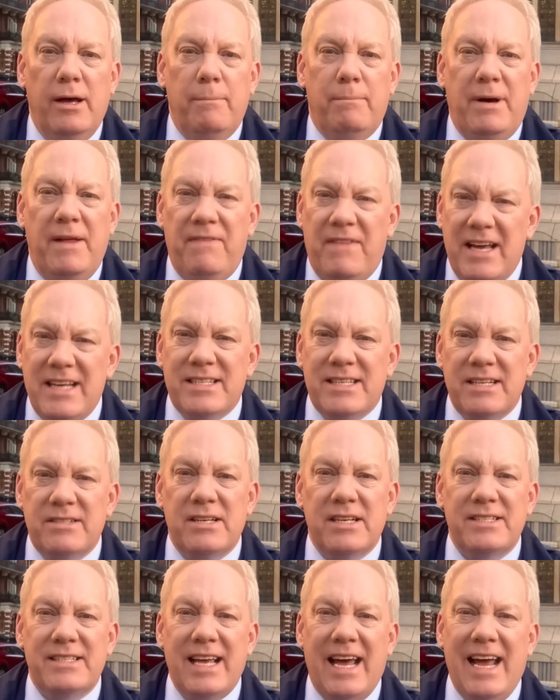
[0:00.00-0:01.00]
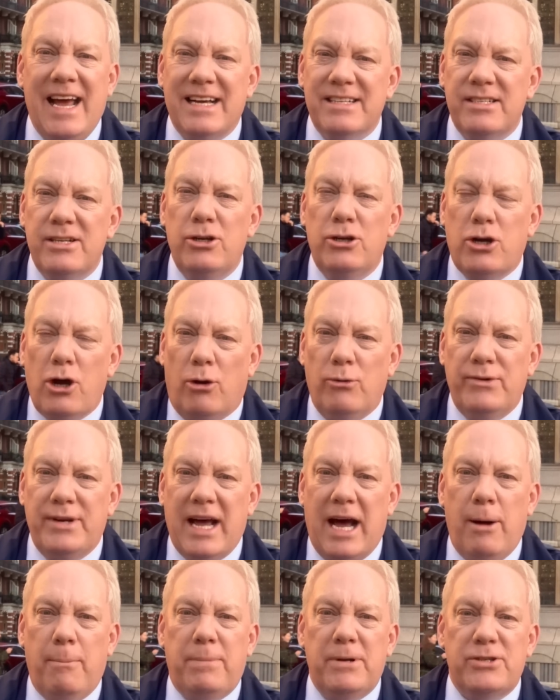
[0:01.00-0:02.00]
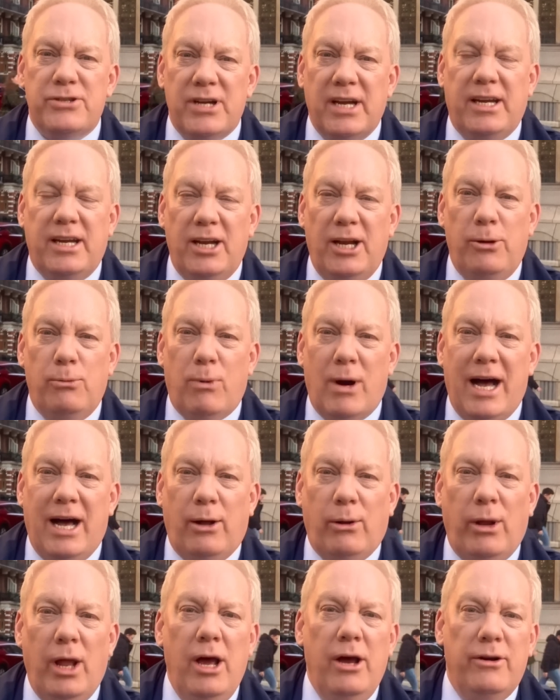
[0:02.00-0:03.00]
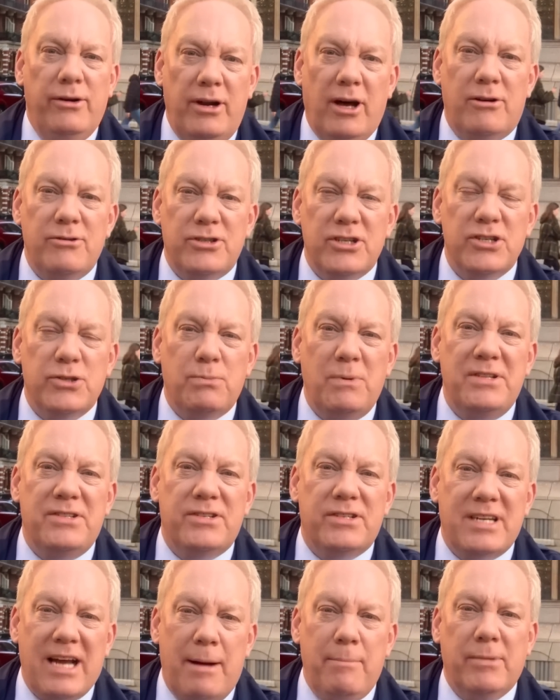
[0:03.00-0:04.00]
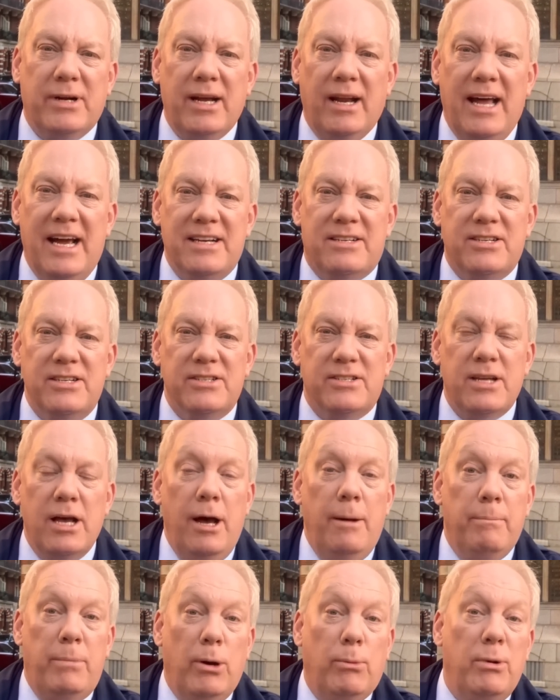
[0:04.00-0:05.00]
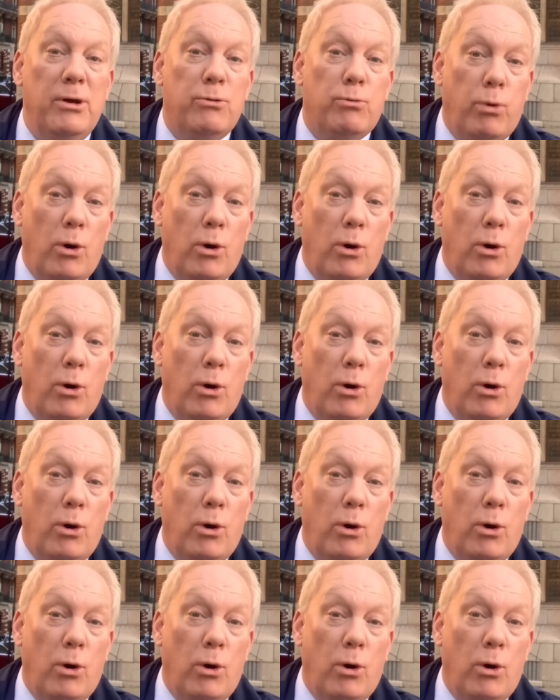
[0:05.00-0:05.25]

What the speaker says: But this, as I say, hasn't gone down particularly well, not just with stamp collectors, but with